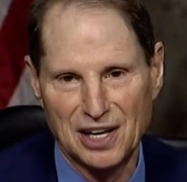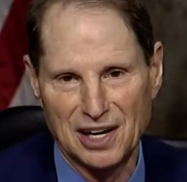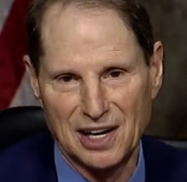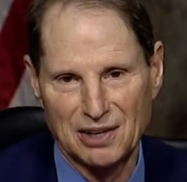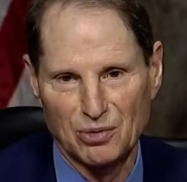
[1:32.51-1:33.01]

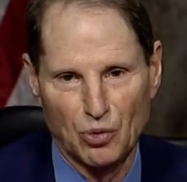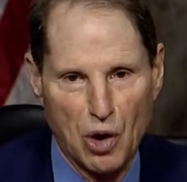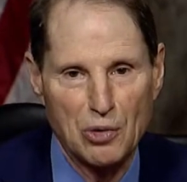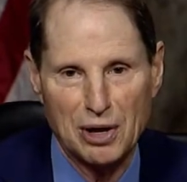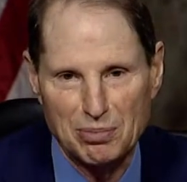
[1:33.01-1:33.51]
and I
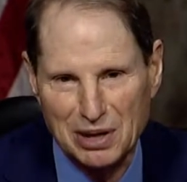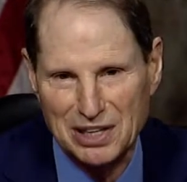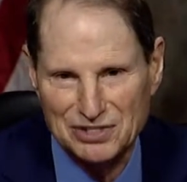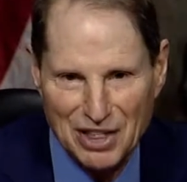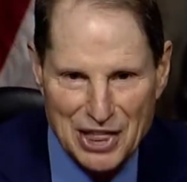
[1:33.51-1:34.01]
wrote it
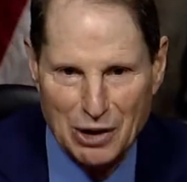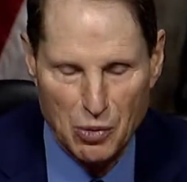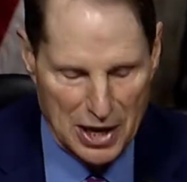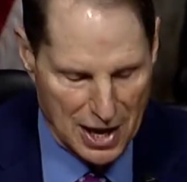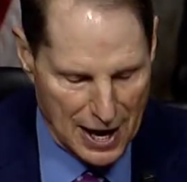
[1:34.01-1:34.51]
because I think
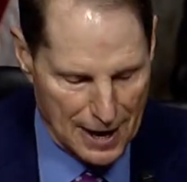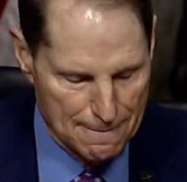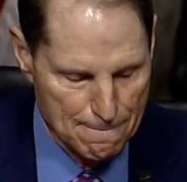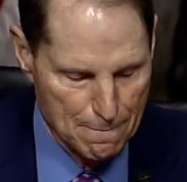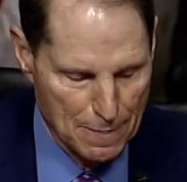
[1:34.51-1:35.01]
we can.